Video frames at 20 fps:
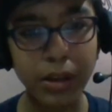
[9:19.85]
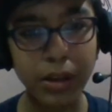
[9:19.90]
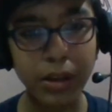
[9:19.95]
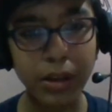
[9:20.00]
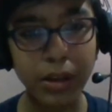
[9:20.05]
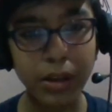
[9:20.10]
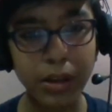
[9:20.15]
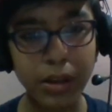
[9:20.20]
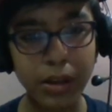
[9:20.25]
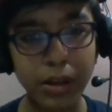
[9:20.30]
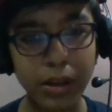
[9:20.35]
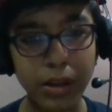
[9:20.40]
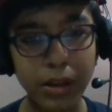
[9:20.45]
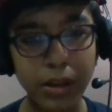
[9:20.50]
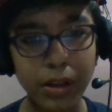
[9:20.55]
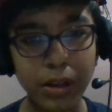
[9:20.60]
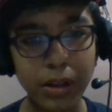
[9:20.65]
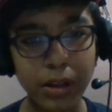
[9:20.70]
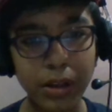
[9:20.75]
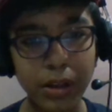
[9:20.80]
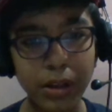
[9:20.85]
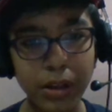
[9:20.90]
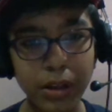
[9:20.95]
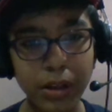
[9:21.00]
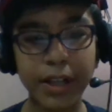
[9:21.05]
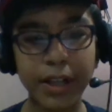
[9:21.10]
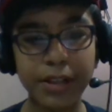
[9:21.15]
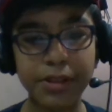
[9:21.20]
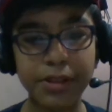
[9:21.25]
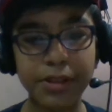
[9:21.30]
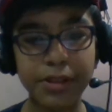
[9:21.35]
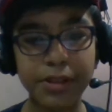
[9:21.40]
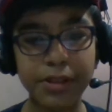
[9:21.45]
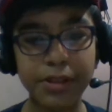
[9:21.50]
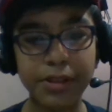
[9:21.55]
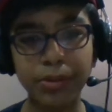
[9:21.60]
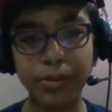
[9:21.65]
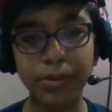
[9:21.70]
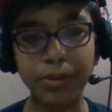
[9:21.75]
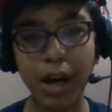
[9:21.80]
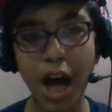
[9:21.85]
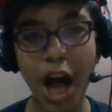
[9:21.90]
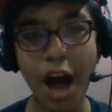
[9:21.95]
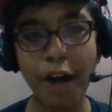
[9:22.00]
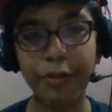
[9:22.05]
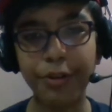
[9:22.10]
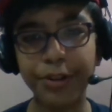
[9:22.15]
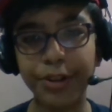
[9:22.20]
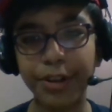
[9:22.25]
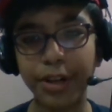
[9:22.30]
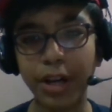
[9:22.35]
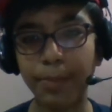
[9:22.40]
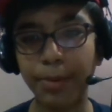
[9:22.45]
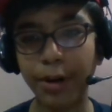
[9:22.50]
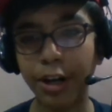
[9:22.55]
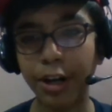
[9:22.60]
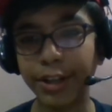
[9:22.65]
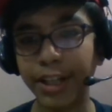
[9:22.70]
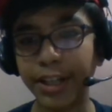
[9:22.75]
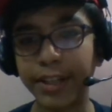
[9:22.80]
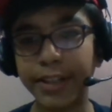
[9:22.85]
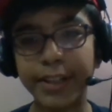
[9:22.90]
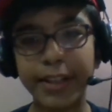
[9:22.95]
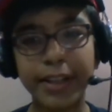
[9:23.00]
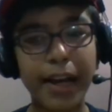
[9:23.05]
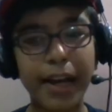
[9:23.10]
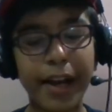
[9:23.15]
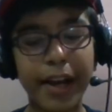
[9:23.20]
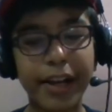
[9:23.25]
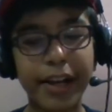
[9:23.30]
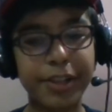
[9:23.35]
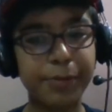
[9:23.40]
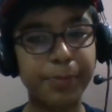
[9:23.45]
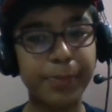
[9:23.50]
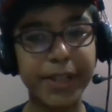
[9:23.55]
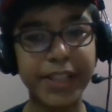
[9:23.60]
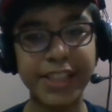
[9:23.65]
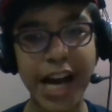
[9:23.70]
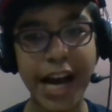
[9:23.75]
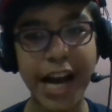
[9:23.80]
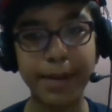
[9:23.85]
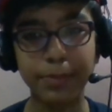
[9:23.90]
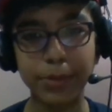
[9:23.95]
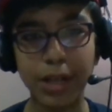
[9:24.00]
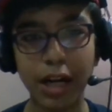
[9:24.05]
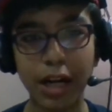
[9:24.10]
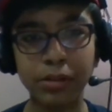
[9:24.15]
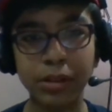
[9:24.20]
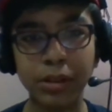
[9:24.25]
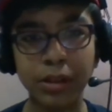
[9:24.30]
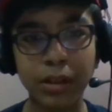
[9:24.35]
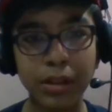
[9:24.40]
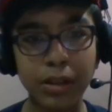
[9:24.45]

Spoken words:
Okay, so our opponent has been timed out.